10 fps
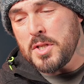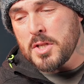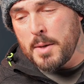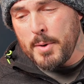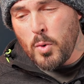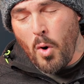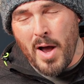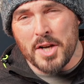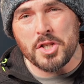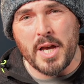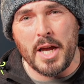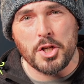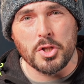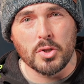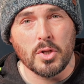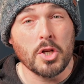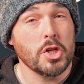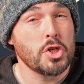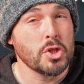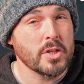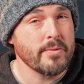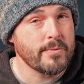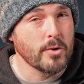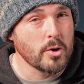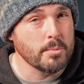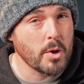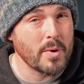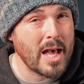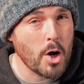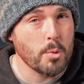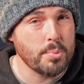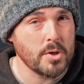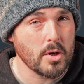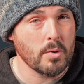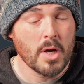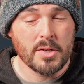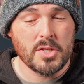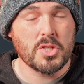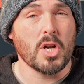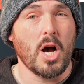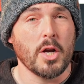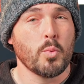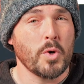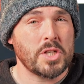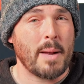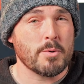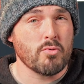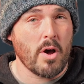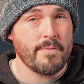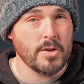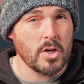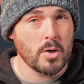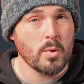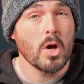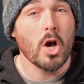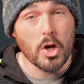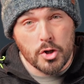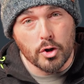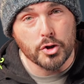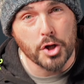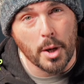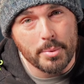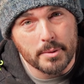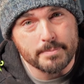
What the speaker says: is going to be quite educational and it should inform you and help you decide which hammer's right for you and your job.